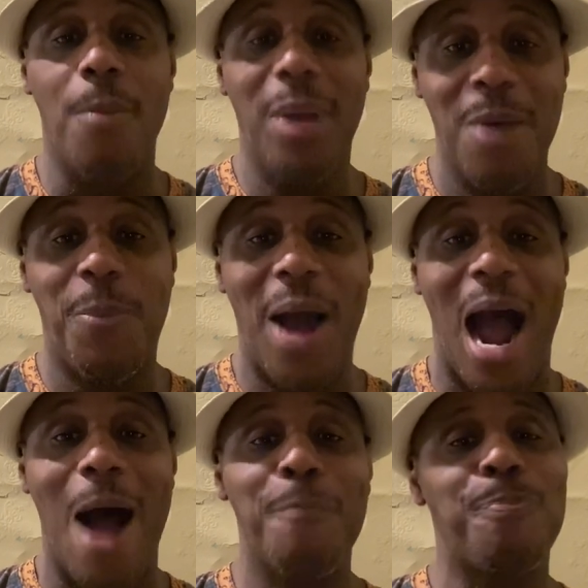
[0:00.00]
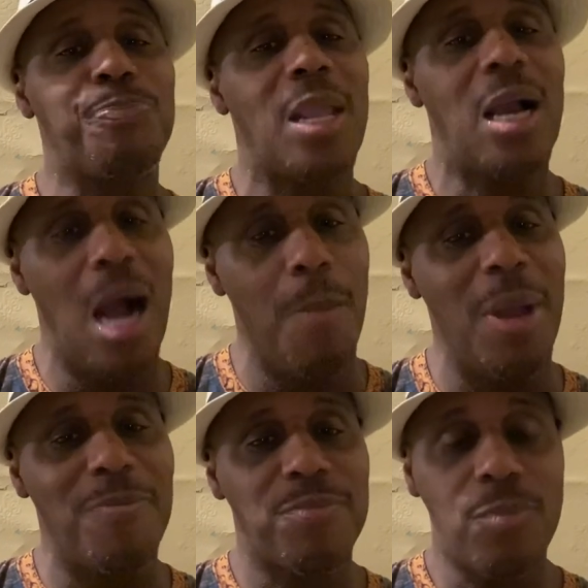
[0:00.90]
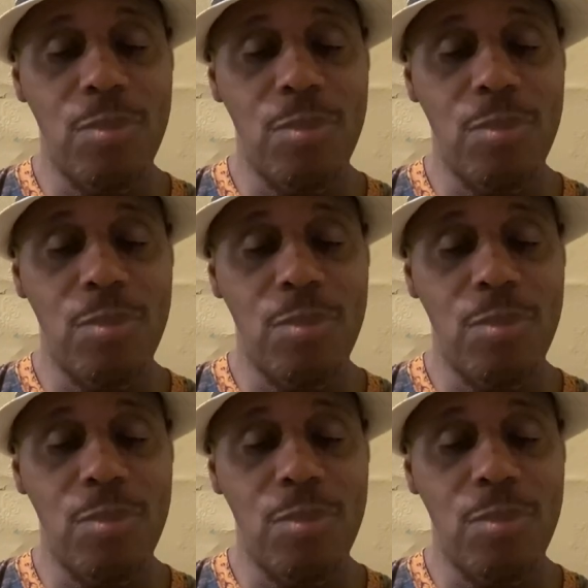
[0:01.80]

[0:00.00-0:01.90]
hip hop coming